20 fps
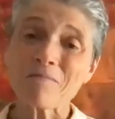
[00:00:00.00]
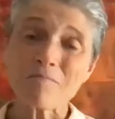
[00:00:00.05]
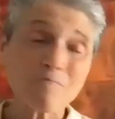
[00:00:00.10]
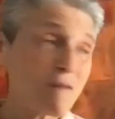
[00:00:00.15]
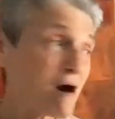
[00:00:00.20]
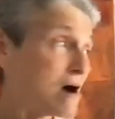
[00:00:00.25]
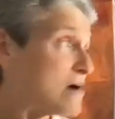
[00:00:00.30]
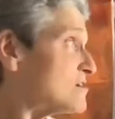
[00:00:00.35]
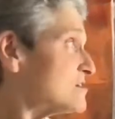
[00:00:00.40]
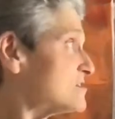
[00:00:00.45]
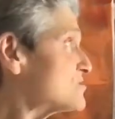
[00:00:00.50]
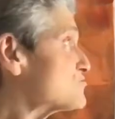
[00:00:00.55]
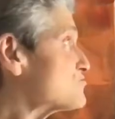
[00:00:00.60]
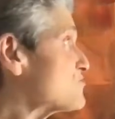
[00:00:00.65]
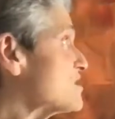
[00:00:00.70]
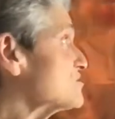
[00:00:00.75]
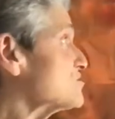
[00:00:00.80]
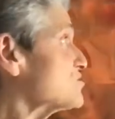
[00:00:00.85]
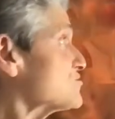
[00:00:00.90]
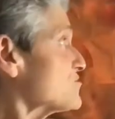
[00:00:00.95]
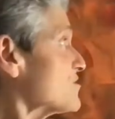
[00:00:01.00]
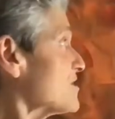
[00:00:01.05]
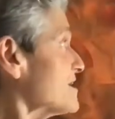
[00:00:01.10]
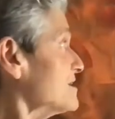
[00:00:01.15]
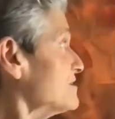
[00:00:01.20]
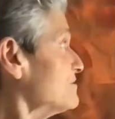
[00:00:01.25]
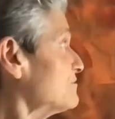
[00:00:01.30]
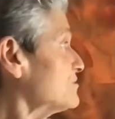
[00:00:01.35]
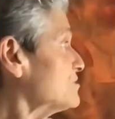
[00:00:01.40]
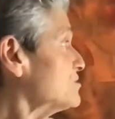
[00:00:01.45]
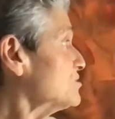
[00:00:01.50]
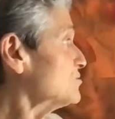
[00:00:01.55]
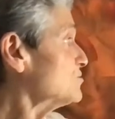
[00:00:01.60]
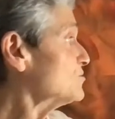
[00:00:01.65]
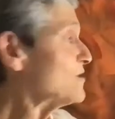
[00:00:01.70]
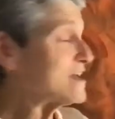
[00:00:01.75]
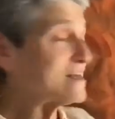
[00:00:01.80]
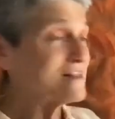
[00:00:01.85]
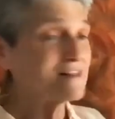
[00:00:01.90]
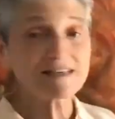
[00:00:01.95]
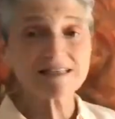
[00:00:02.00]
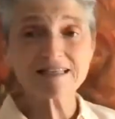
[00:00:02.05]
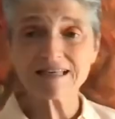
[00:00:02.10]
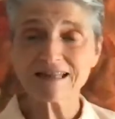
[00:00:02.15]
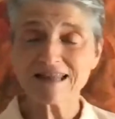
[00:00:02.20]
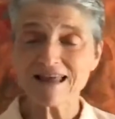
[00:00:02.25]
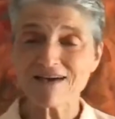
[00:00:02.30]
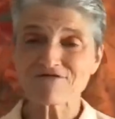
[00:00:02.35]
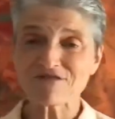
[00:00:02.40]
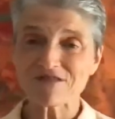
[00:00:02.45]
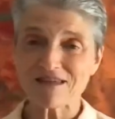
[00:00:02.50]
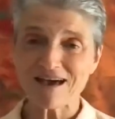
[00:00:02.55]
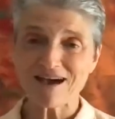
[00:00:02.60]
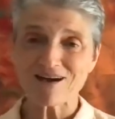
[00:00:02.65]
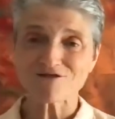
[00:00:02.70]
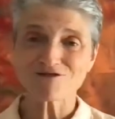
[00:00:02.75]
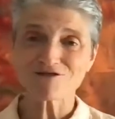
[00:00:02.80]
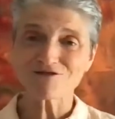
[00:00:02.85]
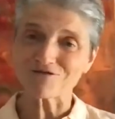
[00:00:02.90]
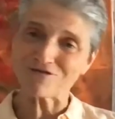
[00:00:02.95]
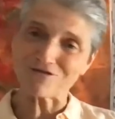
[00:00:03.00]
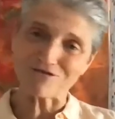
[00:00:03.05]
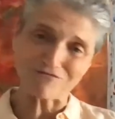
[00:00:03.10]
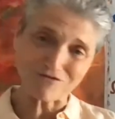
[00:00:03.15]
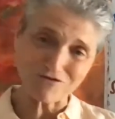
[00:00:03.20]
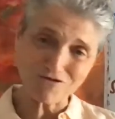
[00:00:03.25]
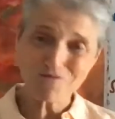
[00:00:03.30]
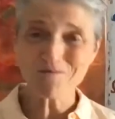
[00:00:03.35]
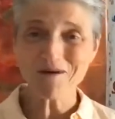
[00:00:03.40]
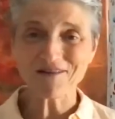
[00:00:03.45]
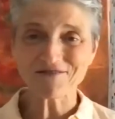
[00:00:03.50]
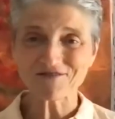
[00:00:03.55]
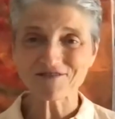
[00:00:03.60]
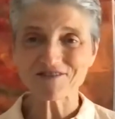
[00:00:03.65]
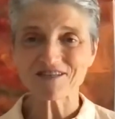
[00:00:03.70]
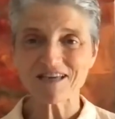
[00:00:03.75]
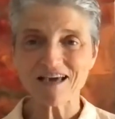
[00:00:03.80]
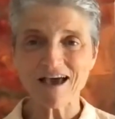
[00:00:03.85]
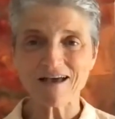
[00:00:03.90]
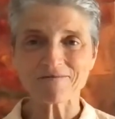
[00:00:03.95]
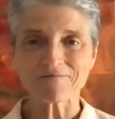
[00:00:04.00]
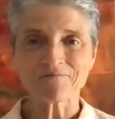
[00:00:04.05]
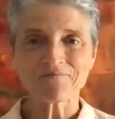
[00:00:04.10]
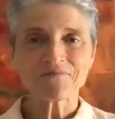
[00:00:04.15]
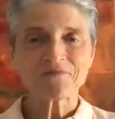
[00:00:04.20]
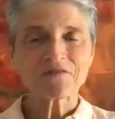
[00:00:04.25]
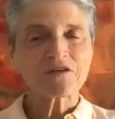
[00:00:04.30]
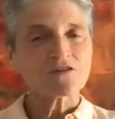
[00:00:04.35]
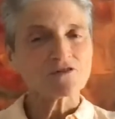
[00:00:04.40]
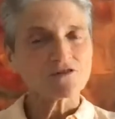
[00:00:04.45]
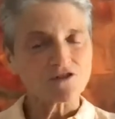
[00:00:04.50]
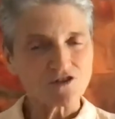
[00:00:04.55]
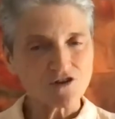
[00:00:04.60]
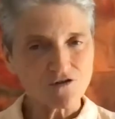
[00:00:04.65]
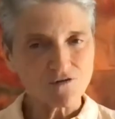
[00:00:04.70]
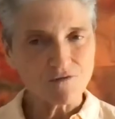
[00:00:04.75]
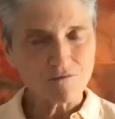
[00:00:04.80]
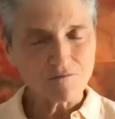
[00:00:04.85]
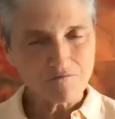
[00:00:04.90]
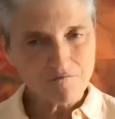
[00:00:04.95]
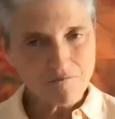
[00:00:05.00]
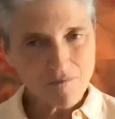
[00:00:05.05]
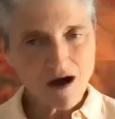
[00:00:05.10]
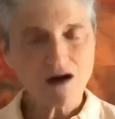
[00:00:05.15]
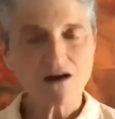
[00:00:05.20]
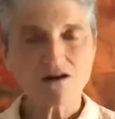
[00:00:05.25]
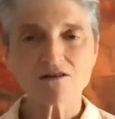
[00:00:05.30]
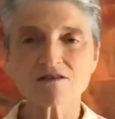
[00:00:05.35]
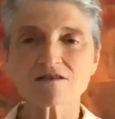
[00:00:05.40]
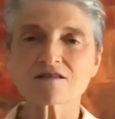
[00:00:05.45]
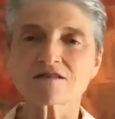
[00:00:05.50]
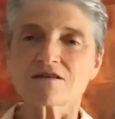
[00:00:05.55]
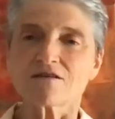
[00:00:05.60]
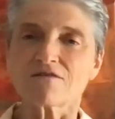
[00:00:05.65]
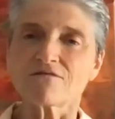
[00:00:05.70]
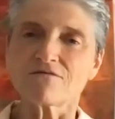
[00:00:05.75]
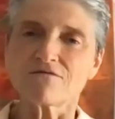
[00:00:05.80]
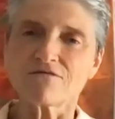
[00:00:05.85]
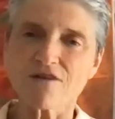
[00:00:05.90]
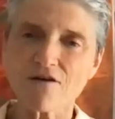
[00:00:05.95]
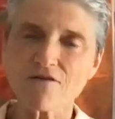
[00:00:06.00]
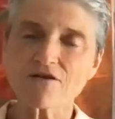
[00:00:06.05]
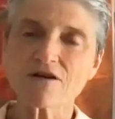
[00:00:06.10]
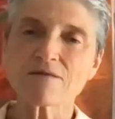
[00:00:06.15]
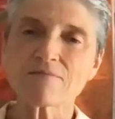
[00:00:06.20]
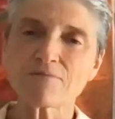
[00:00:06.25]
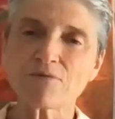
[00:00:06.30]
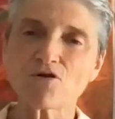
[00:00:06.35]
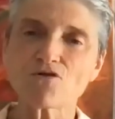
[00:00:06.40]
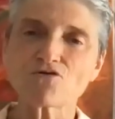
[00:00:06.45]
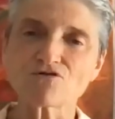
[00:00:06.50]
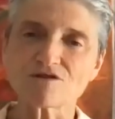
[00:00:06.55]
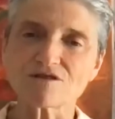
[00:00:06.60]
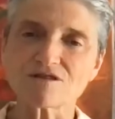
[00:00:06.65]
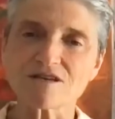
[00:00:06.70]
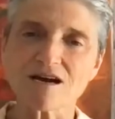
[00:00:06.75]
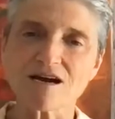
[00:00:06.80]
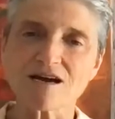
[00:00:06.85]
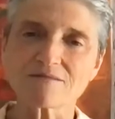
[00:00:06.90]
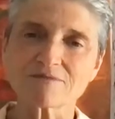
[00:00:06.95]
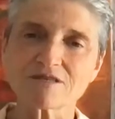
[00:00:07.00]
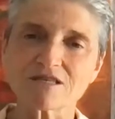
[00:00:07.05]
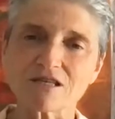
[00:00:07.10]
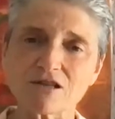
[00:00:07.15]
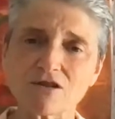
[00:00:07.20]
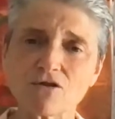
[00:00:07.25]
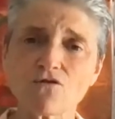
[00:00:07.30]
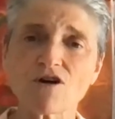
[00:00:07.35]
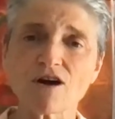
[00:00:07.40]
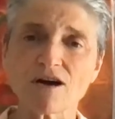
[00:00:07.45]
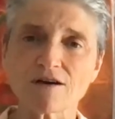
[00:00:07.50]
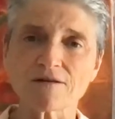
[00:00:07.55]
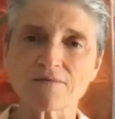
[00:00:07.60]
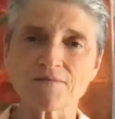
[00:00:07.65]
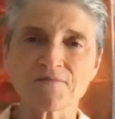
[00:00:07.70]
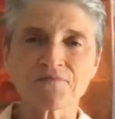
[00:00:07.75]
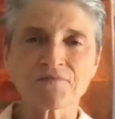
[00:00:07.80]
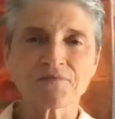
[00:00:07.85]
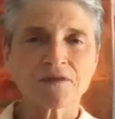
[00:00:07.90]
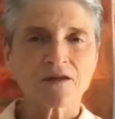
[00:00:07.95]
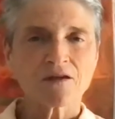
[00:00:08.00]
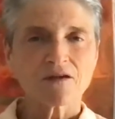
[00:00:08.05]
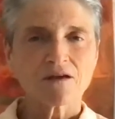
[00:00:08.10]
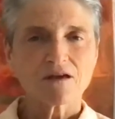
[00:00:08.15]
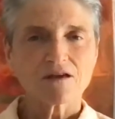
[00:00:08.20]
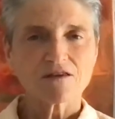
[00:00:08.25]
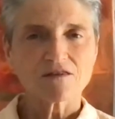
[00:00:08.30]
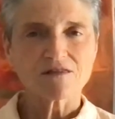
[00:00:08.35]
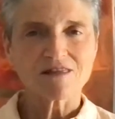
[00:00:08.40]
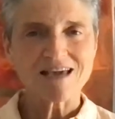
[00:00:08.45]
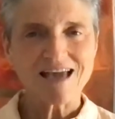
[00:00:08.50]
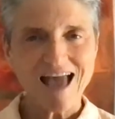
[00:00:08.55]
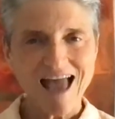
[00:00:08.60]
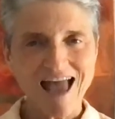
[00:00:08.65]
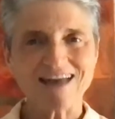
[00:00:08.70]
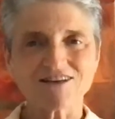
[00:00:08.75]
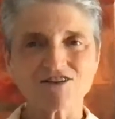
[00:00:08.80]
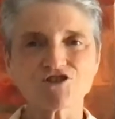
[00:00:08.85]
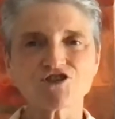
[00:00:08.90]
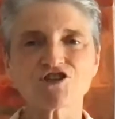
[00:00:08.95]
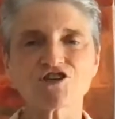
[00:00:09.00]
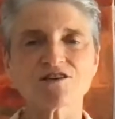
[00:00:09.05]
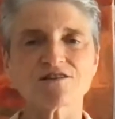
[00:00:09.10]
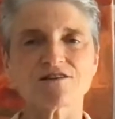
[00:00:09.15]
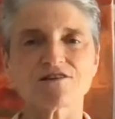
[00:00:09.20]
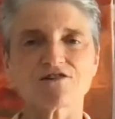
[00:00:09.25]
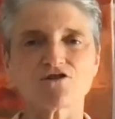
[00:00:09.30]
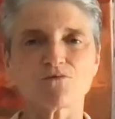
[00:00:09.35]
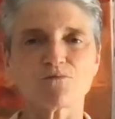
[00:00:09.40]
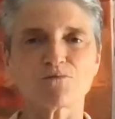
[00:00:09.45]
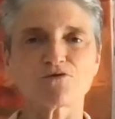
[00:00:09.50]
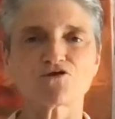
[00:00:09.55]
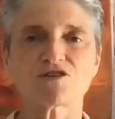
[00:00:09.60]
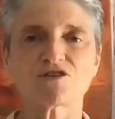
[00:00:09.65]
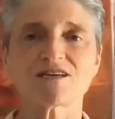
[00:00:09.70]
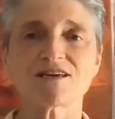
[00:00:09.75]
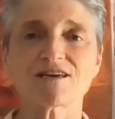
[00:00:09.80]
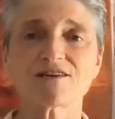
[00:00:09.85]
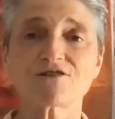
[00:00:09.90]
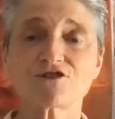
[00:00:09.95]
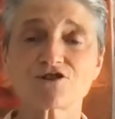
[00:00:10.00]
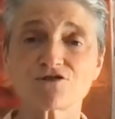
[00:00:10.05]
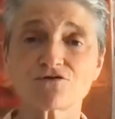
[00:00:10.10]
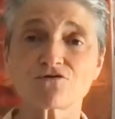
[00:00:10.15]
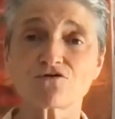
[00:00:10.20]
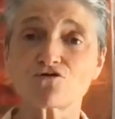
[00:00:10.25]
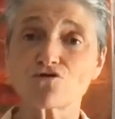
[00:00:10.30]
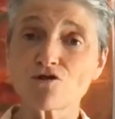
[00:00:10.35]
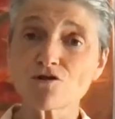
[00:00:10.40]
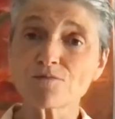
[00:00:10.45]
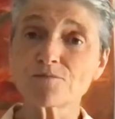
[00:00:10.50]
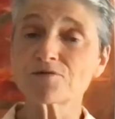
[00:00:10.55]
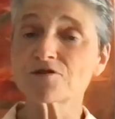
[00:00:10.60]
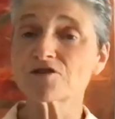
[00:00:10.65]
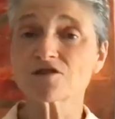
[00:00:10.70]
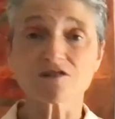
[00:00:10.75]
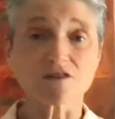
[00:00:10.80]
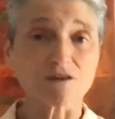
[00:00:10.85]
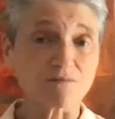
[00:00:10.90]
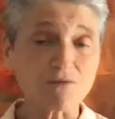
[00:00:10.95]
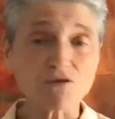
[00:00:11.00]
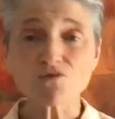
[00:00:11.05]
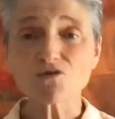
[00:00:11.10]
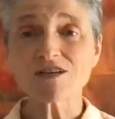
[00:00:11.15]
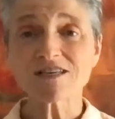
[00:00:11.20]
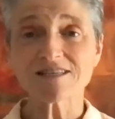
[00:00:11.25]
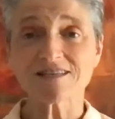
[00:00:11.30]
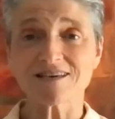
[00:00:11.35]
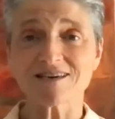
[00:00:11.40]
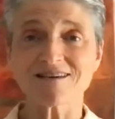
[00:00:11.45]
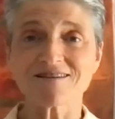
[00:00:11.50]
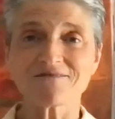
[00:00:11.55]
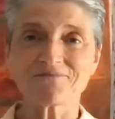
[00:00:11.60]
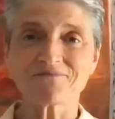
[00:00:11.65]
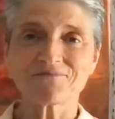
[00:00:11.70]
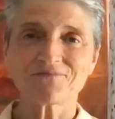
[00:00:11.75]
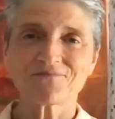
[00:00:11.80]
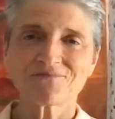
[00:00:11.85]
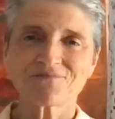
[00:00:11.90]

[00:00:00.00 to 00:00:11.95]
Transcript: Mars retrograde for you in this 11th house, a few months yet. So, Mars, very important time to look at the energy that you're putting into groups, community,